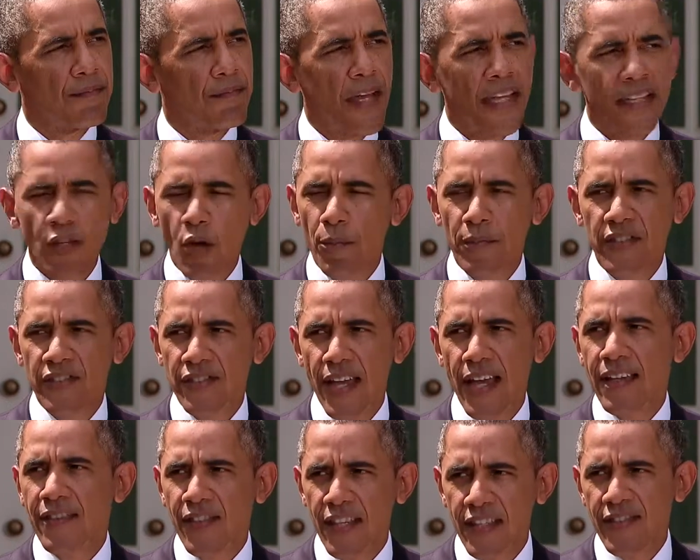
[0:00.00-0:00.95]
Make no
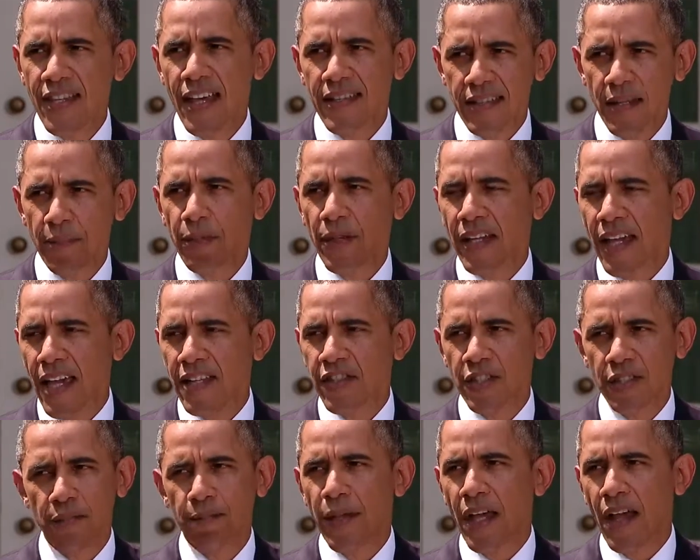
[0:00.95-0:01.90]
mistake, this has
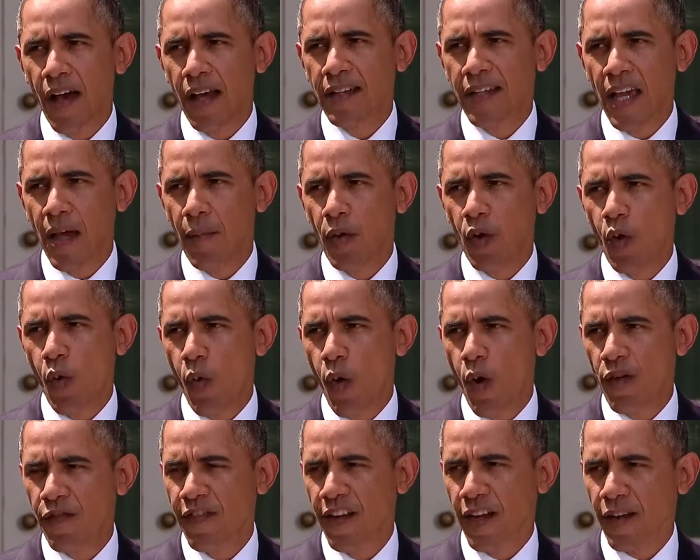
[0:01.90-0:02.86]
implications beyond chemical
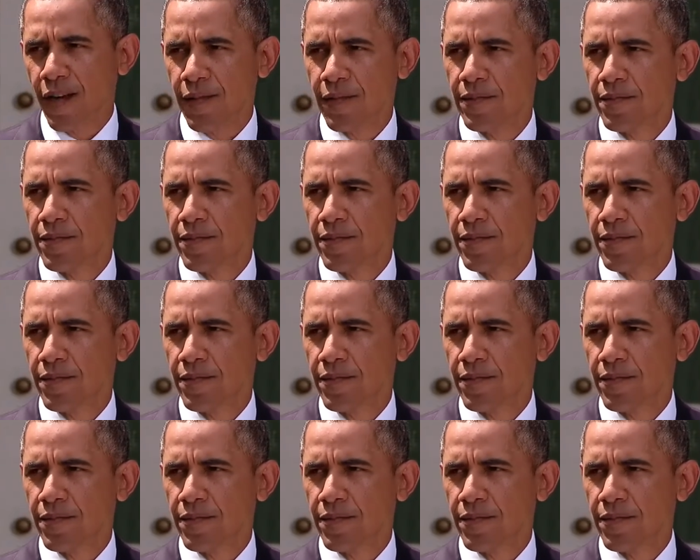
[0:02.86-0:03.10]
warfare.